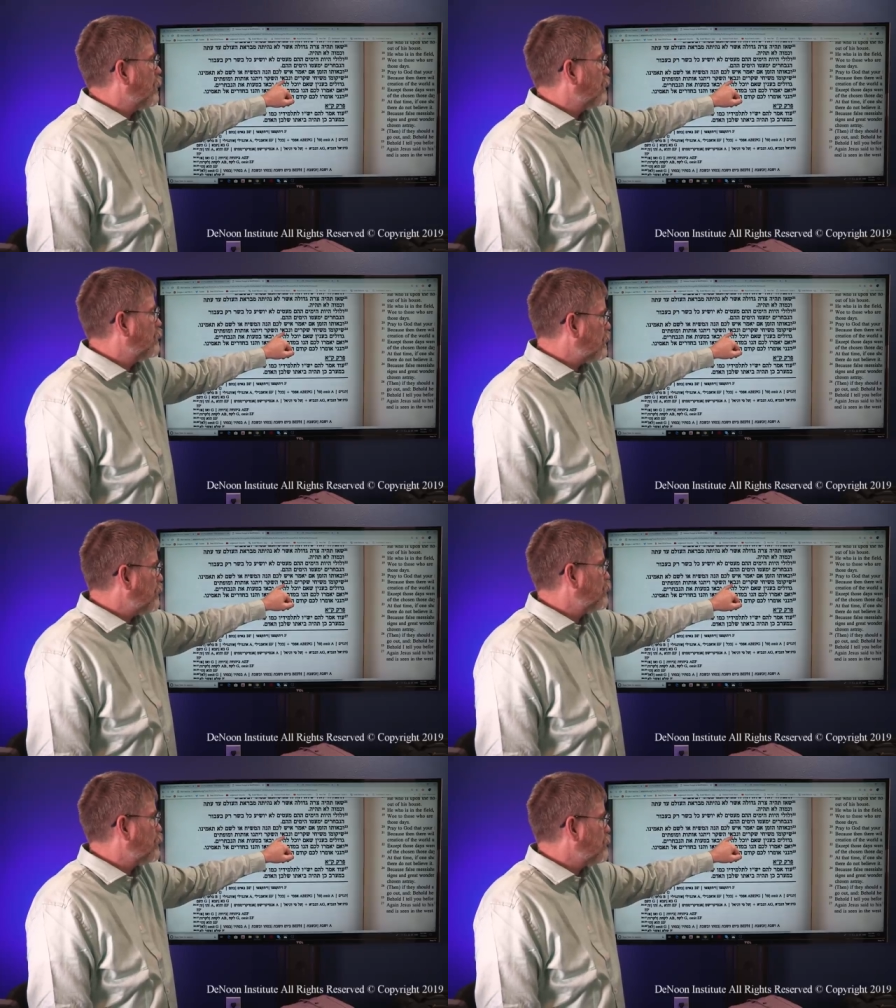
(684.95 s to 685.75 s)
it
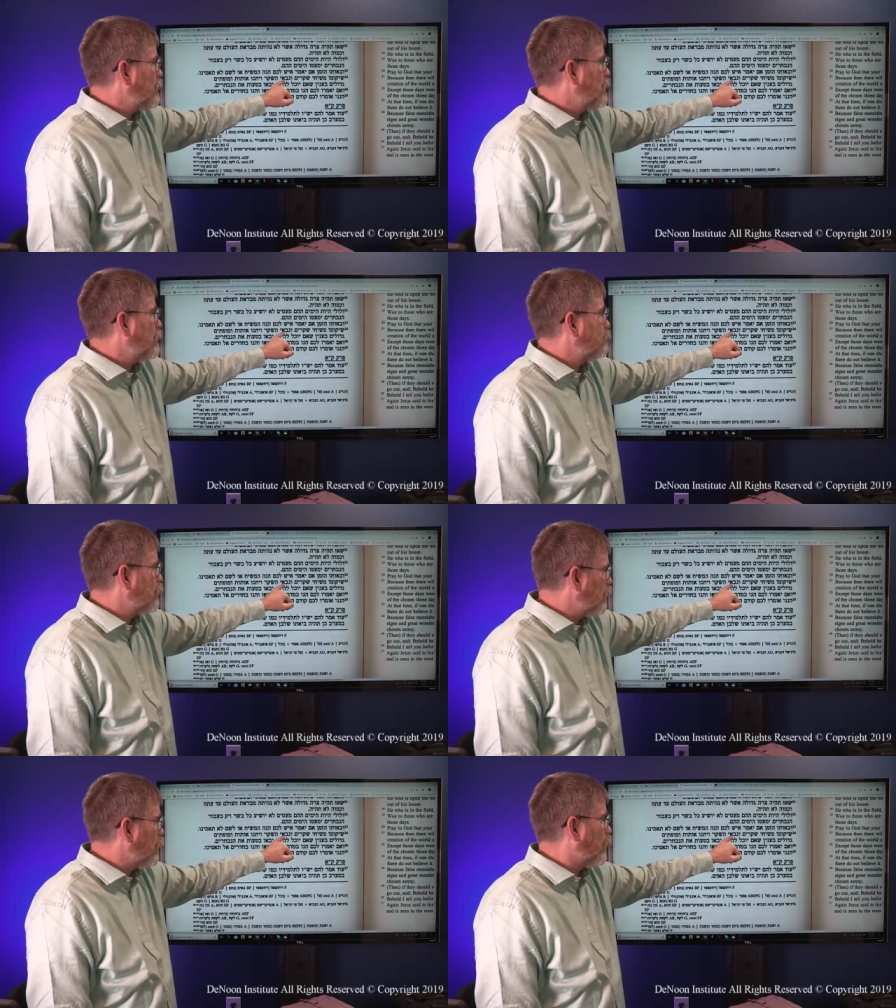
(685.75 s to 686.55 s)
seems to be
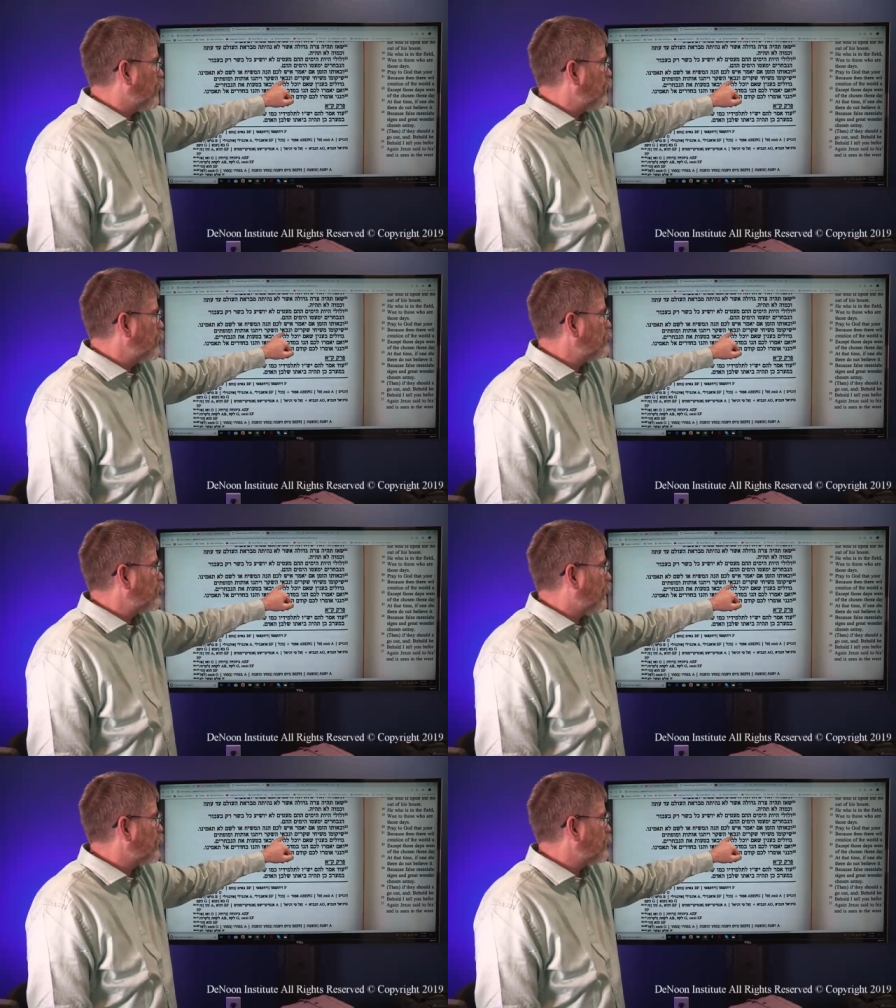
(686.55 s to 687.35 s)
plural as
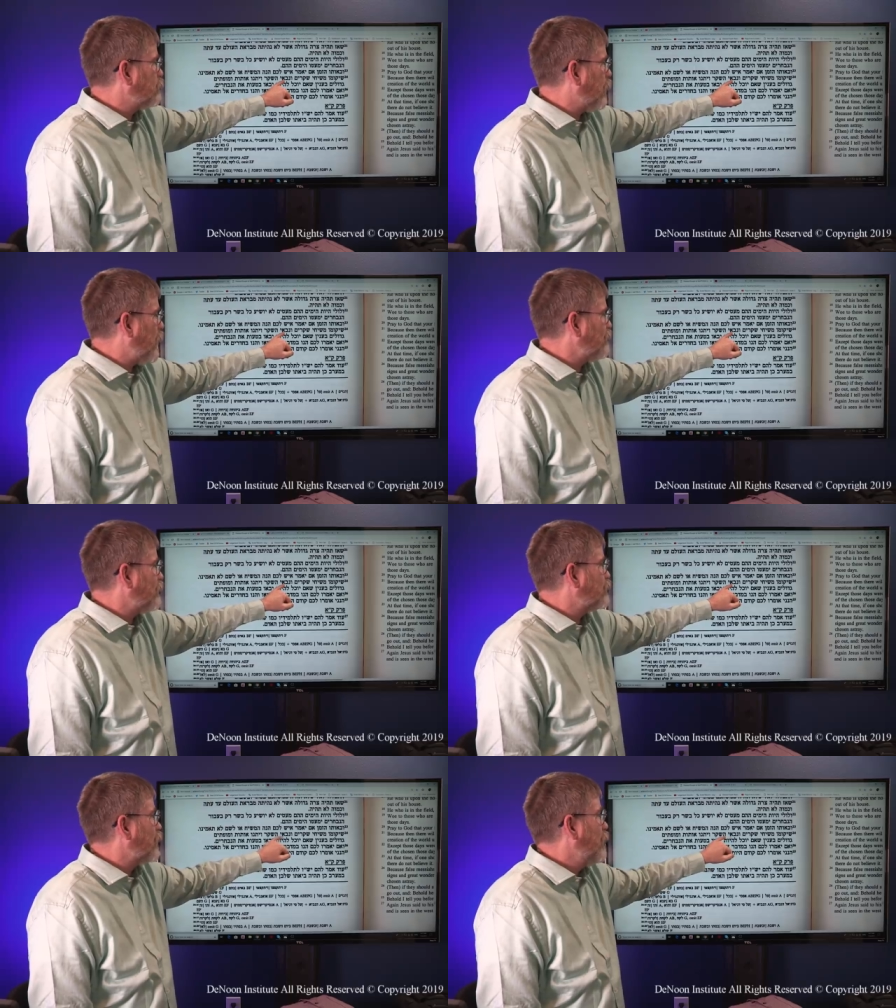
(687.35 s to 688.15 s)
far as the
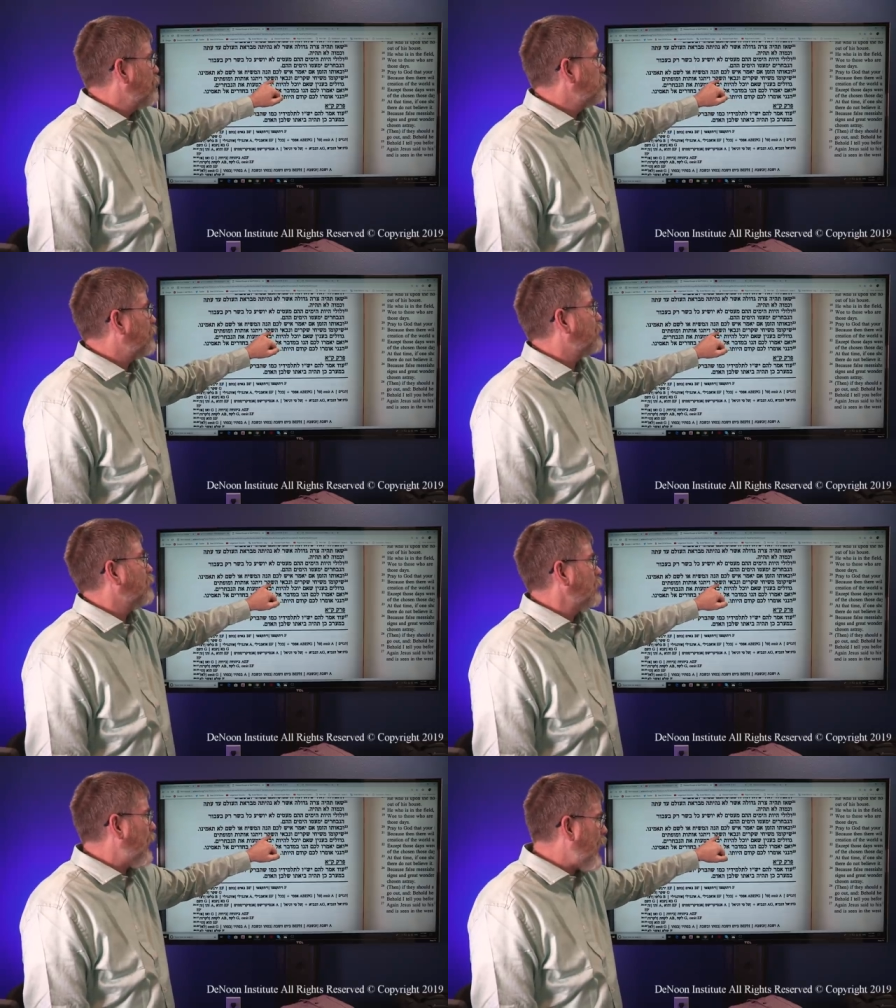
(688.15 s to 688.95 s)
prophets, but the
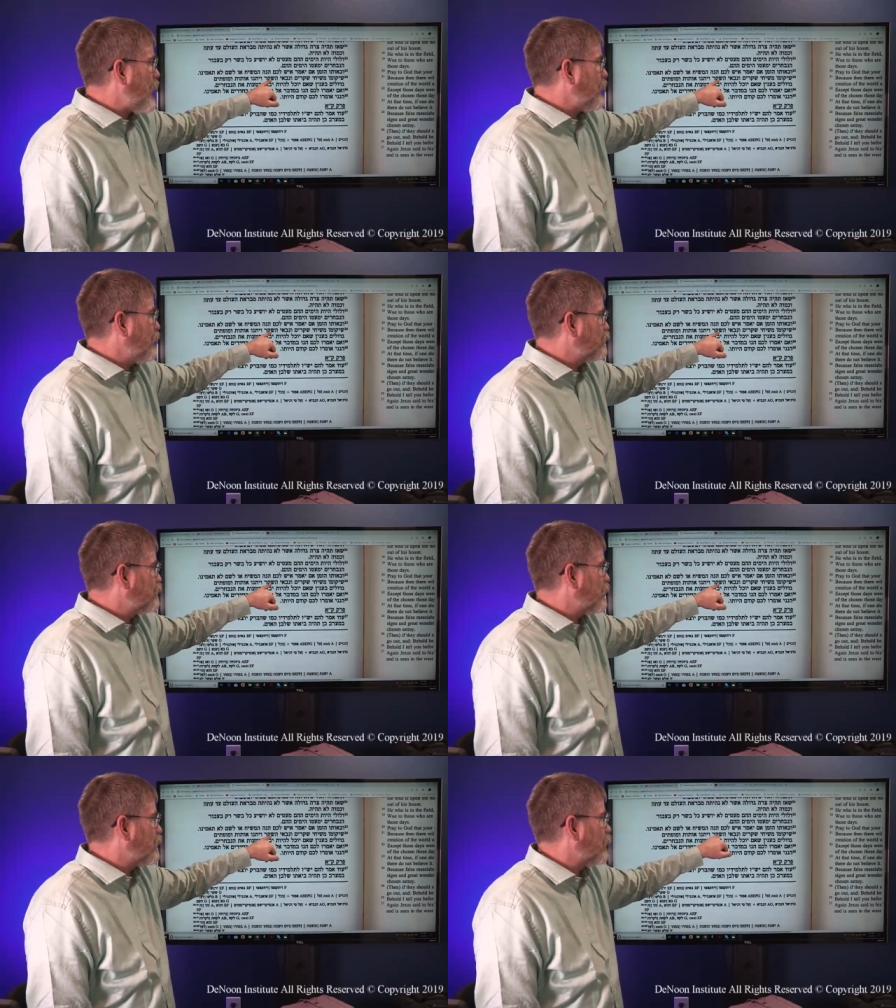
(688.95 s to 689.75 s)
lie is
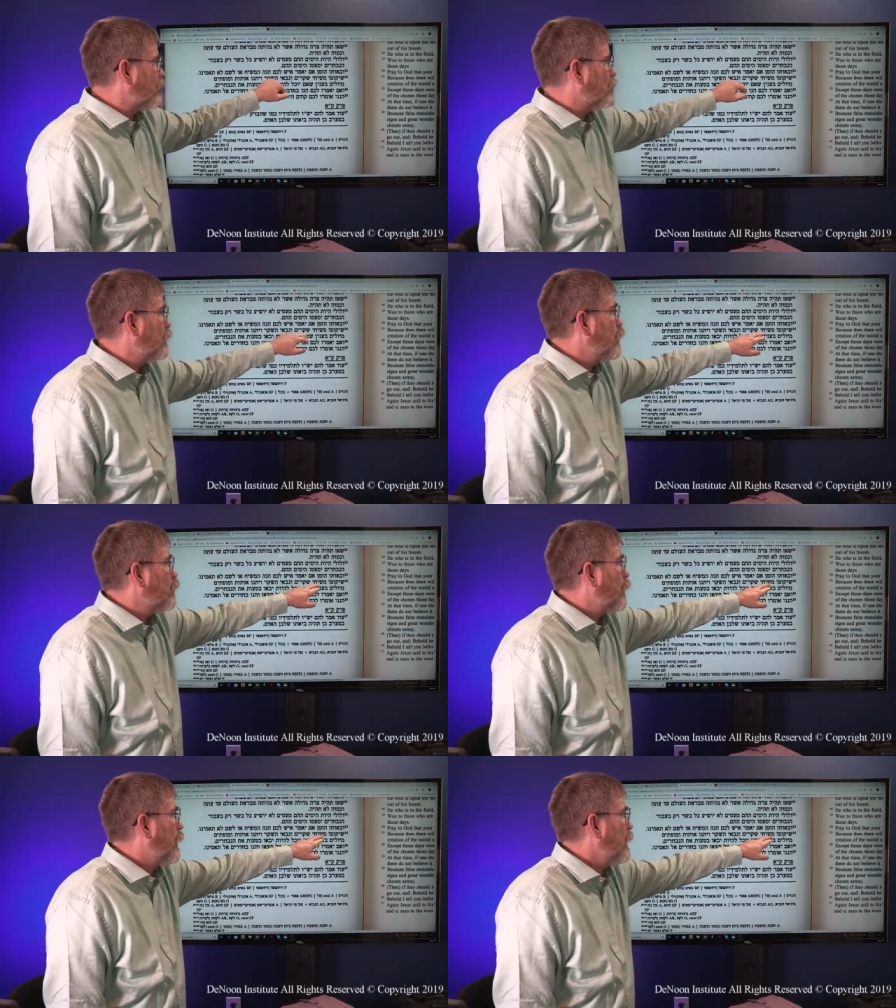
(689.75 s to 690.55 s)
singular.
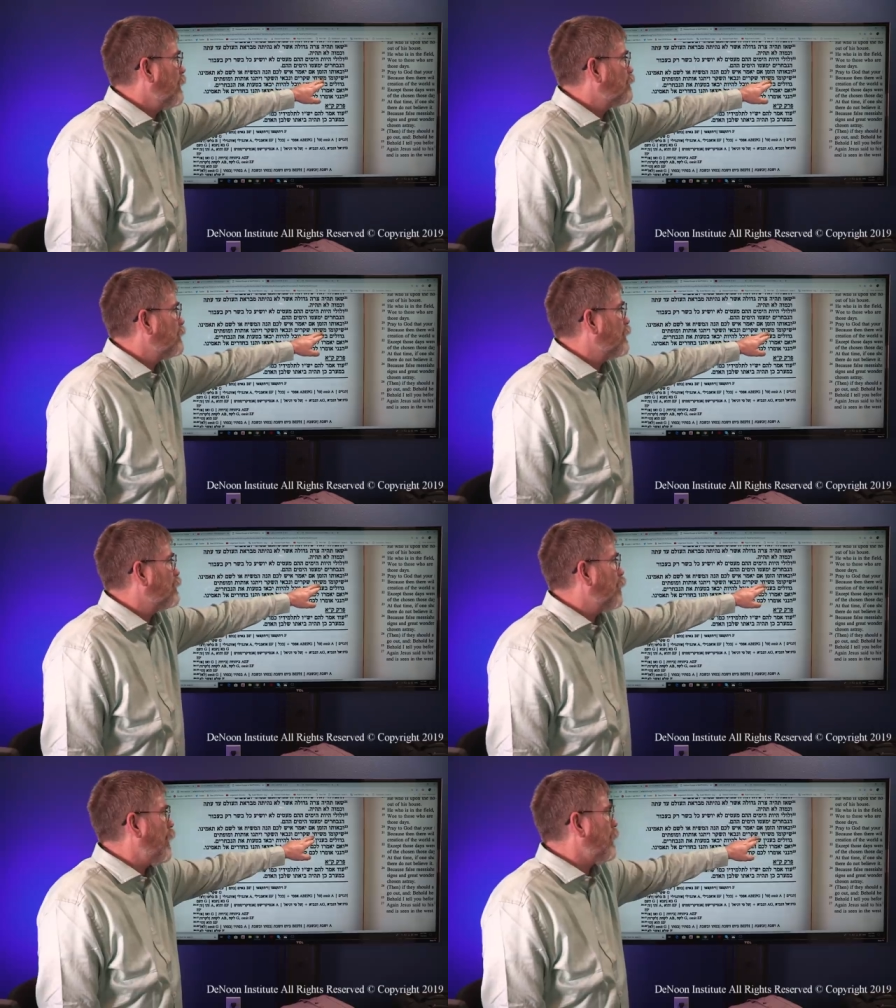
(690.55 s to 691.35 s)
Whereas the
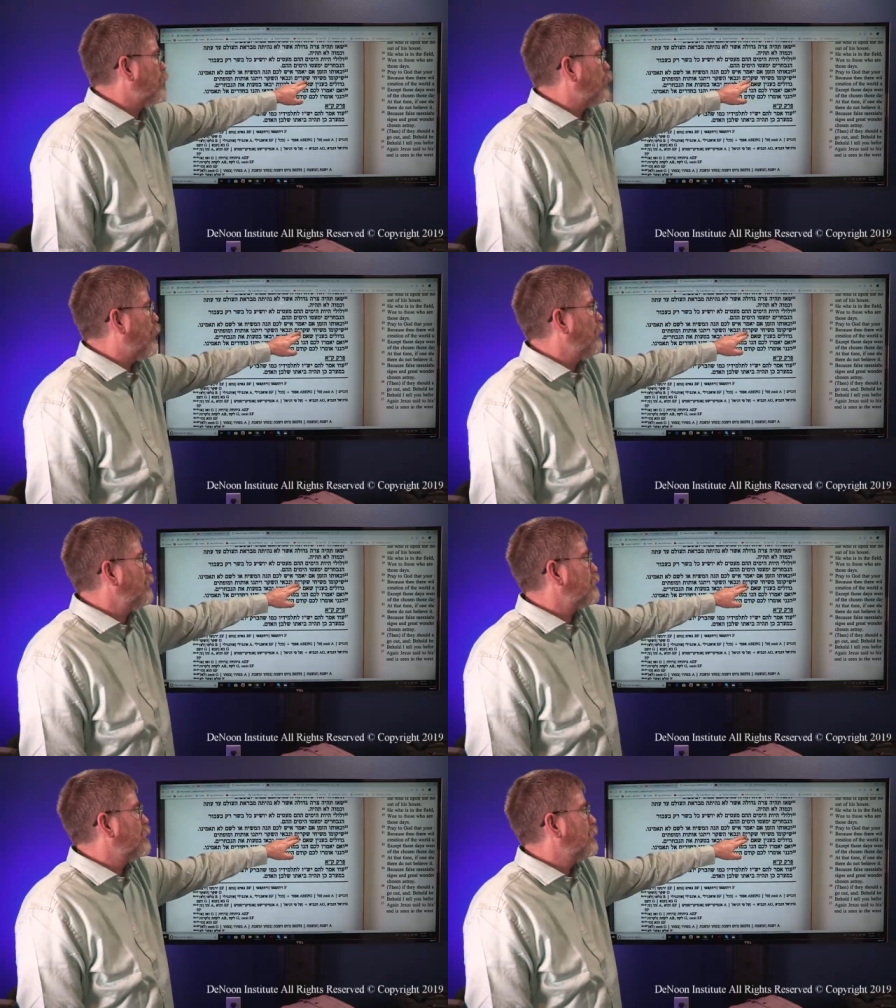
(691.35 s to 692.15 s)
anointed
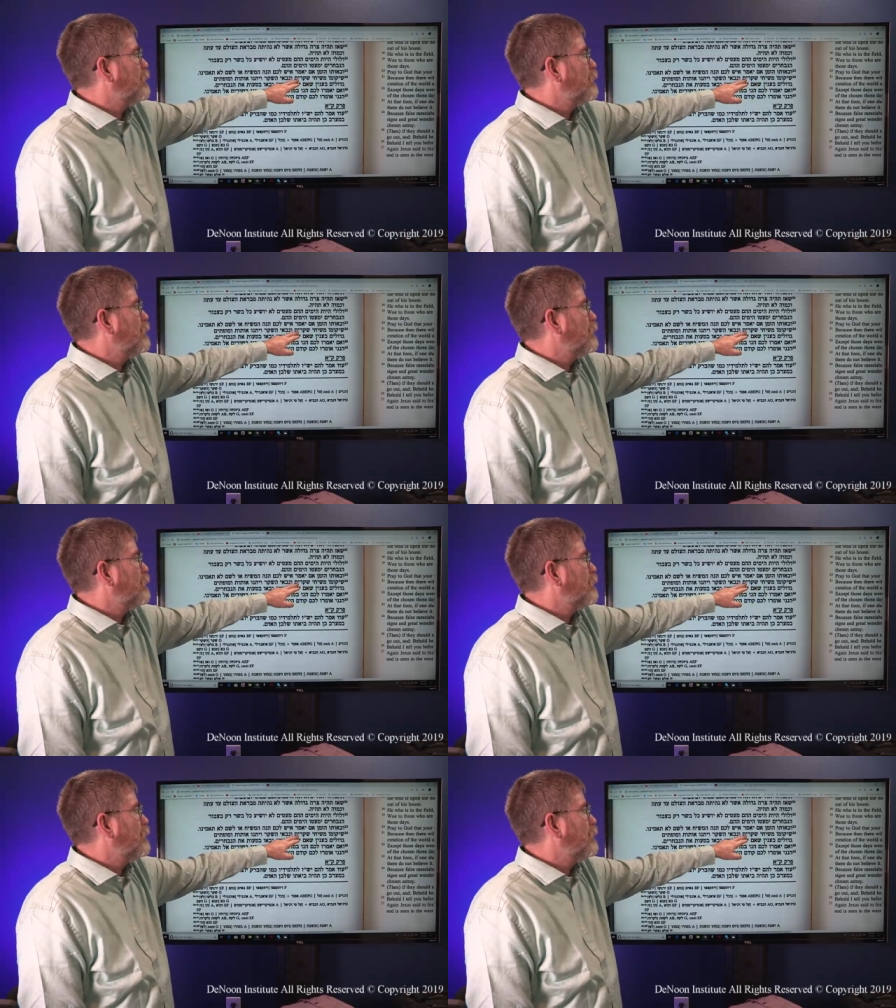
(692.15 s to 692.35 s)
ones,